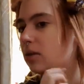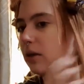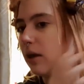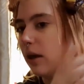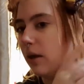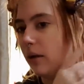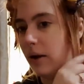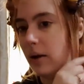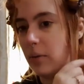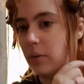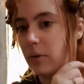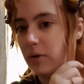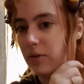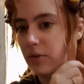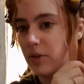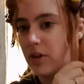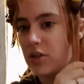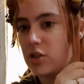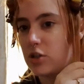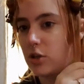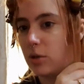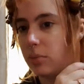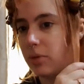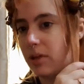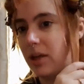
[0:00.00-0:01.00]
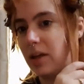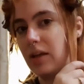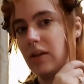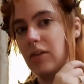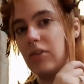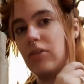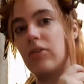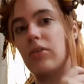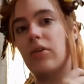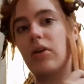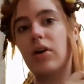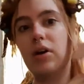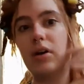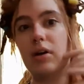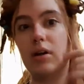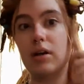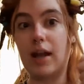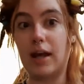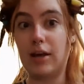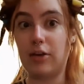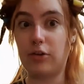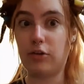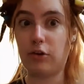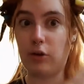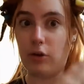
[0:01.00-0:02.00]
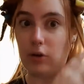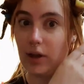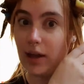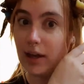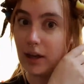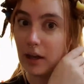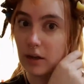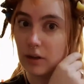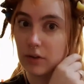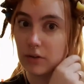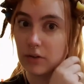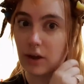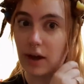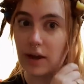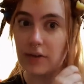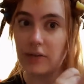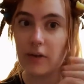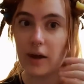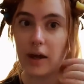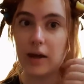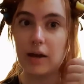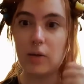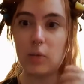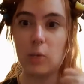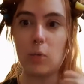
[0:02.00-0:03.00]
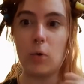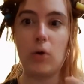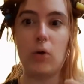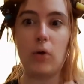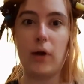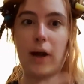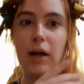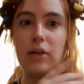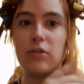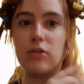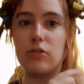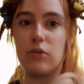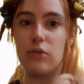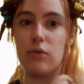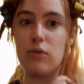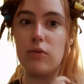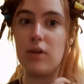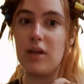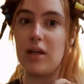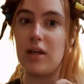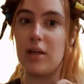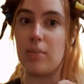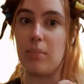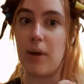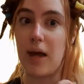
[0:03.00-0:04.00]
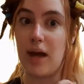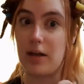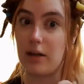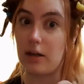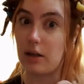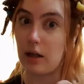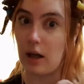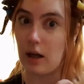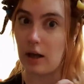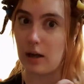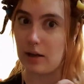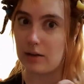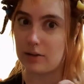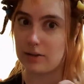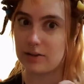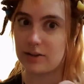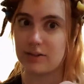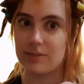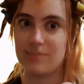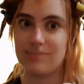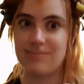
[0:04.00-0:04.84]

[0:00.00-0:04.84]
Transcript: Alright, I'm going to finish up these next two layers and then we'll get to the pin curls.